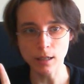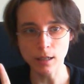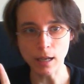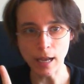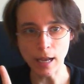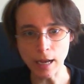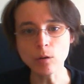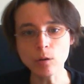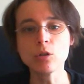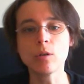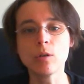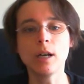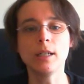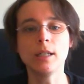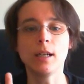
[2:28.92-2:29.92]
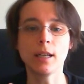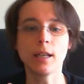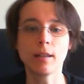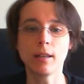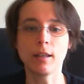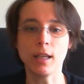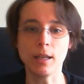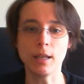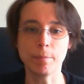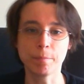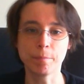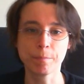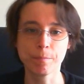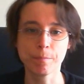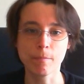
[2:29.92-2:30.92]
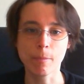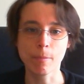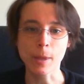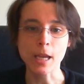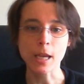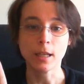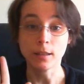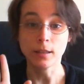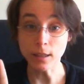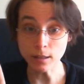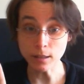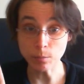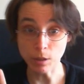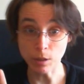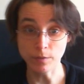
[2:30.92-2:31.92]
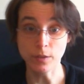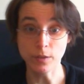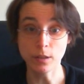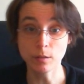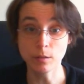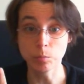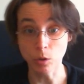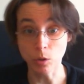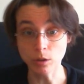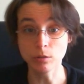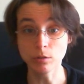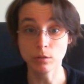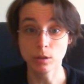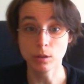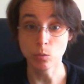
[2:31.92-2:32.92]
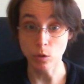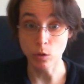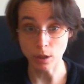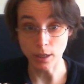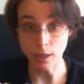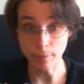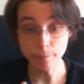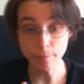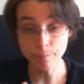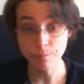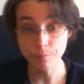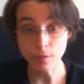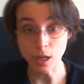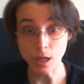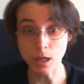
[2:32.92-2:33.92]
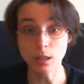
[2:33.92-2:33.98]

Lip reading: How do I like the game? This is my first modern war game,